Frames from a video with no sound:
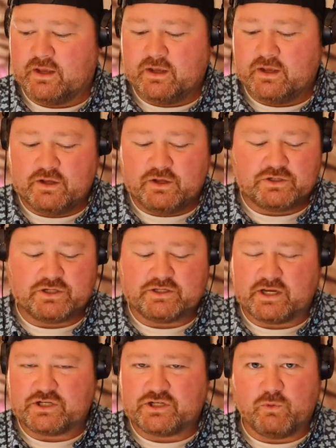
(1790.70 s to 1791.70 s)
She said
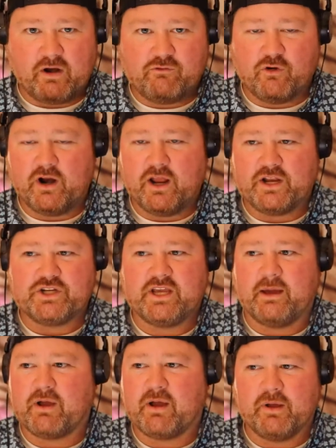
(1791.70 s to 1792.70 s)
she went for it and she kept
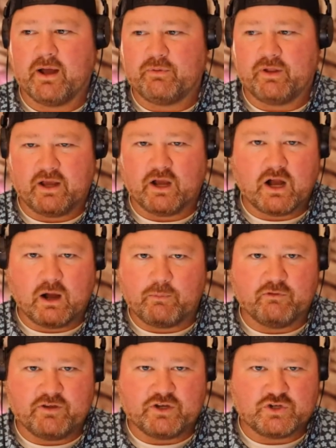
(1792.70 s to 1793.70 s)
coming up like a couple
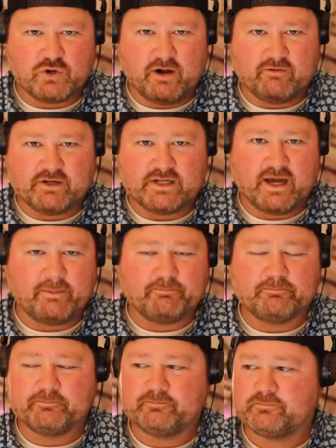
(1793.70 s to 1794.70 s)
feet short every time.
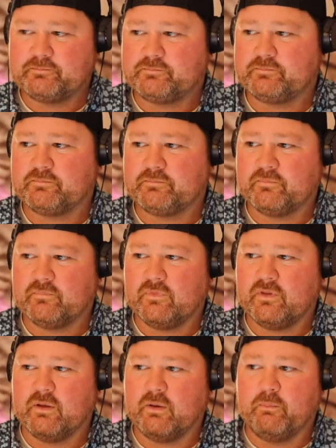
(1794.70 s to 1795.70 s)

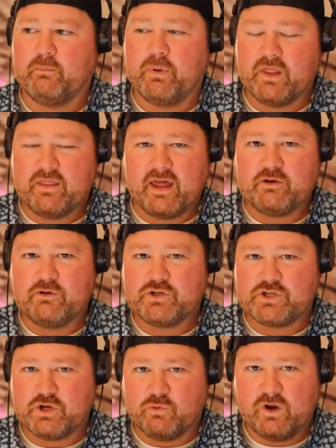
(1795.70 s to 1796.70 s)
But then
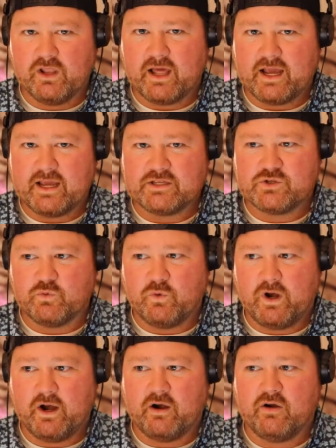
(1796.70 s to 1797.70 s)
she realized
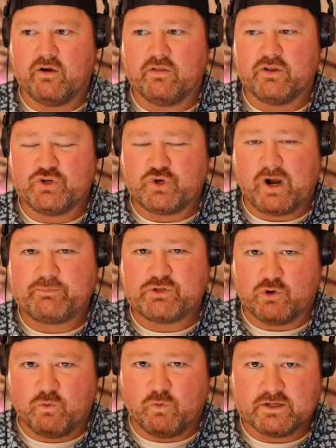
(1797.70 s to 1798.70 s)
where the drop zone
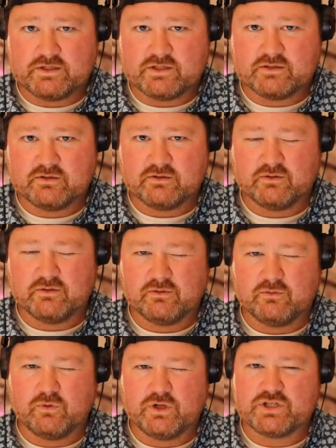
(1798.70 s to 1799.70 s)
was,
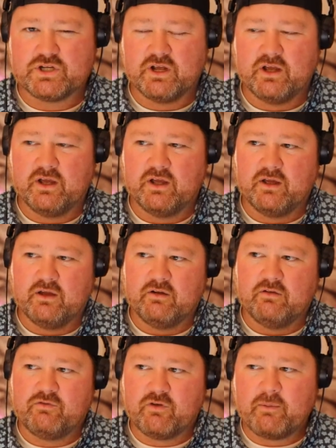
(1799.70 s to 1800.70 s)
which
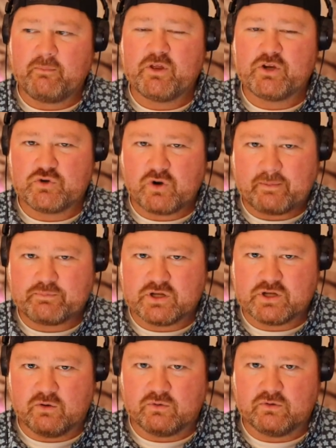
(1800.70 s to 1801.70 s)
From the drop
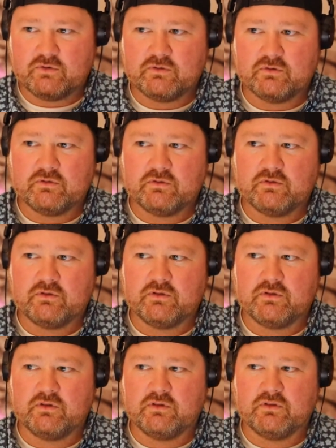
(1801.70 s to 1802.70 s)
zone,
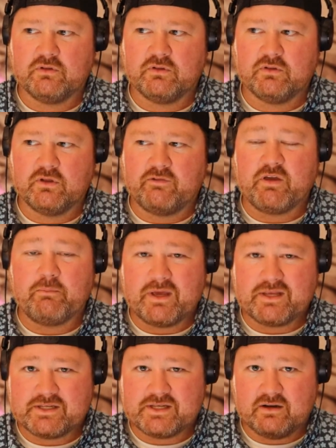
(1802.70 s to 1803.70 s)
if you miss it,